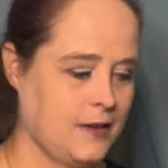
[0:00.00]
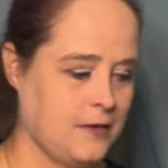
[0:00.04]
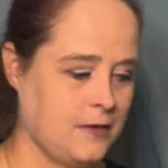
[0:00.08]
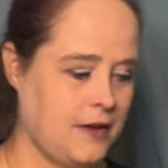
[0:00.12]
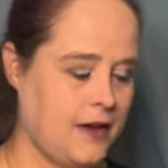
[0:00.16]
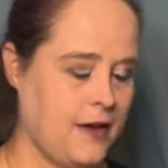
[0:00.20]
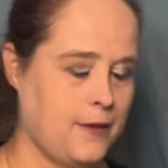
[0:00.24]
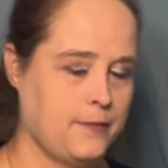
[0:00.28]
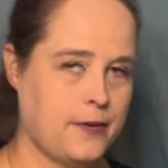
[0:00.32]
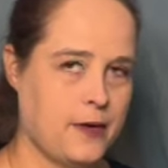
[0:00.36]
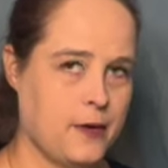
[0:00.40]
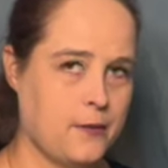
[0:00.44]

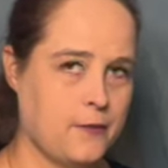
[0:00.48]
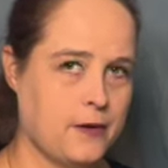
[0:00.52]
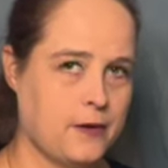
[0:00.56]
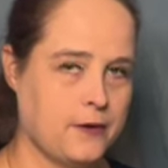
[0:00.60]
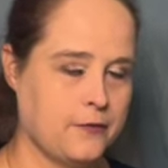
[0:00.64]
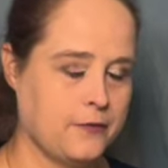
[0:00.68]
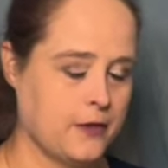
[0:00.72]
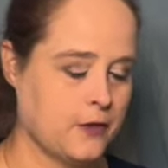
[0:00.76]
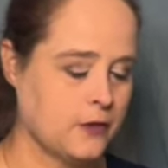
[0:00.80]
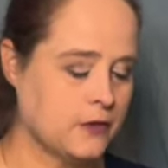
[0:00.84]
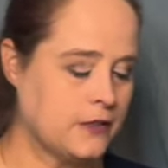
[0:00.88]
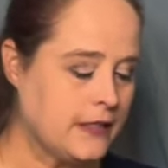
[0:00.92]
I'm not one of
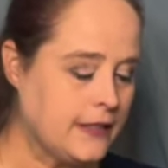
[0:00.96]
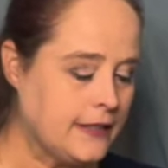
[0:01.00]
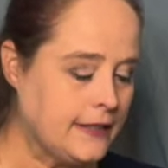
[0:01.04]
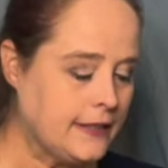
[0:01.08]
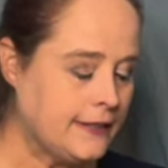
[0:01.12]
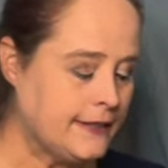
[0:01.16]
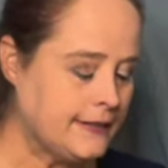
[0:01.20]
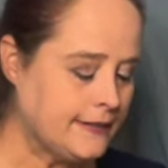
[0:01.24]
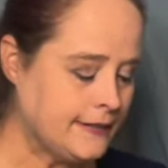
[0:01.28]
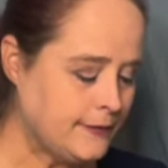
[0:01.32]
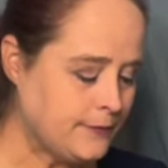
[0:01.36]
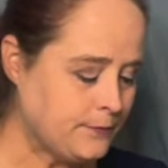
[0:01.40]
those.
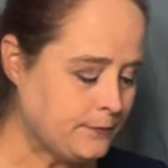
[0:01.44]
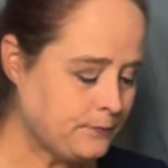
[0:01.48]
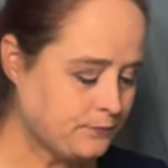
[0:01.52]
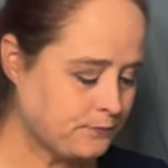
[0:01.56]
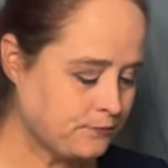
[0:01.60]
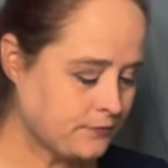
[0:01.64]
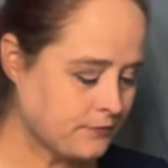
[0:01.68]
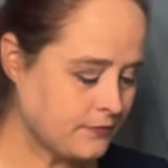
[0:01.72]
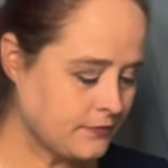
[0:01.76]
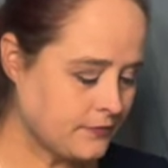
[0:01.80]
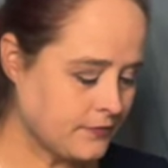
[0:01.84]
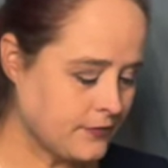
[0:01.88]

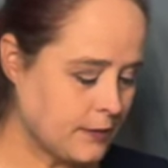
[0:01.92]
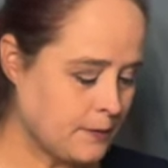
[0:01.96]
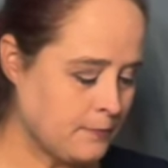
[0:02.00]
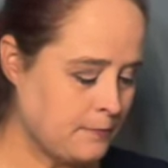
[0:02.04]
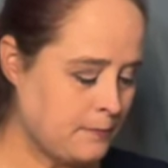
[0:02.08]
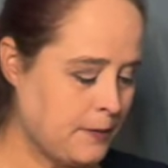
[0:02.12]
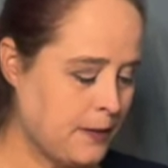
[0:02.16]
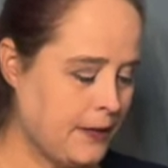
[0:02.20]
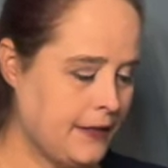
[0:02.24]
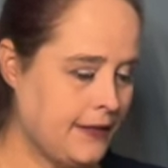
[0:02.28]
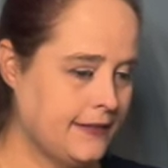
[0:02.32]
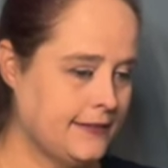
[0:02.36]

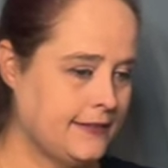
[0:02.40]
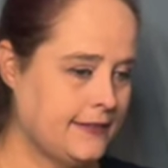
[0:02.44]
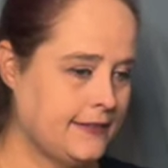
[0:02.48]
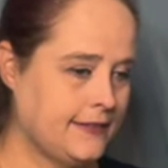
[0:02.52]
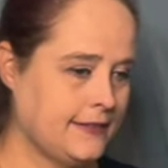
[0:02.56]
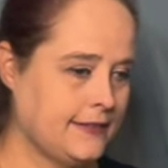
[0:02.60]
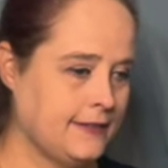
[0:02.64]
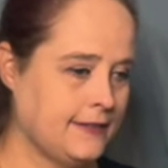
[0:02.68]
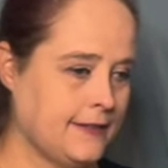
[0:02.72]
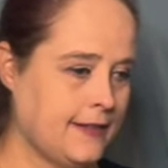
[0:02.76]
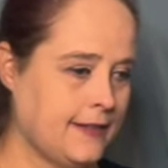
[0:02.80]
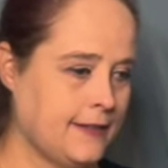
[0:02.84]
But
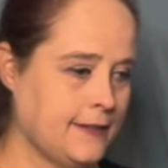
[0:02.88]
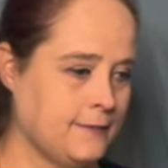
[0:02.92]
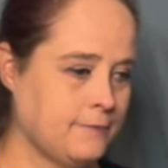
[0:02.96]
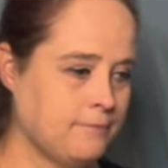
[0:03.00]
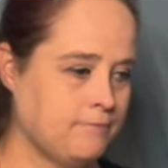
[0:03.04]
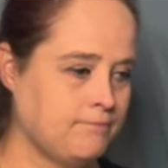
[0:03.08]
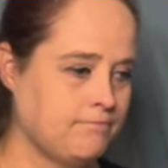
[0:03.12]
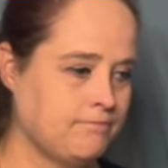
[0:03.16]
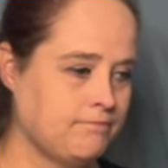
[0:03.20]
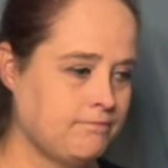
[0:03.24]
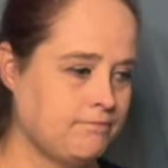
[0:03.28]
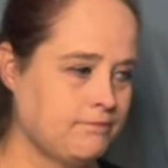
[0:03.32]

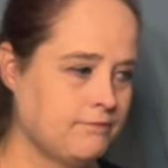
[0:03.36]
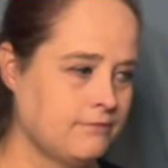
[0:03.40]
um,